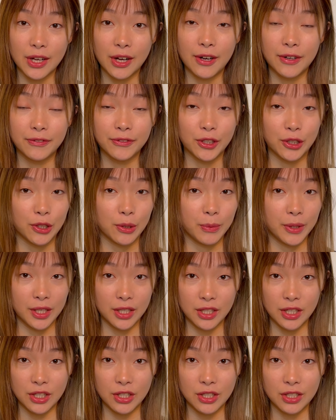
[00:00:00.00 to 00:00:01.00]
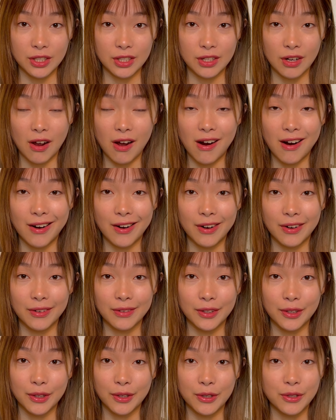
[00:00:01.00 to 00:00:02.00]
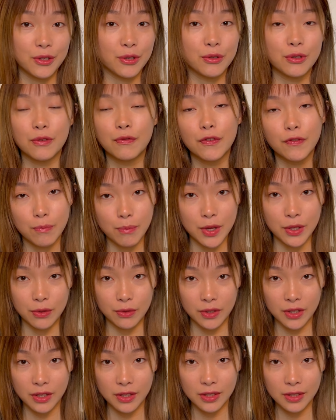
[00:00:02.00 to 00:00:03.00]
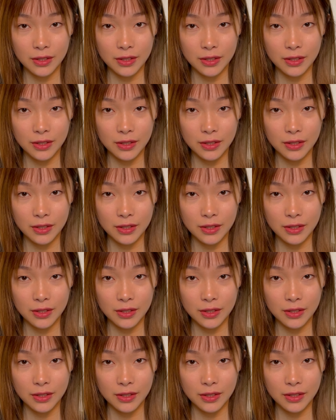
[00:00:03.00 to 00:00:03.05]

of the human condition are conducive of misery.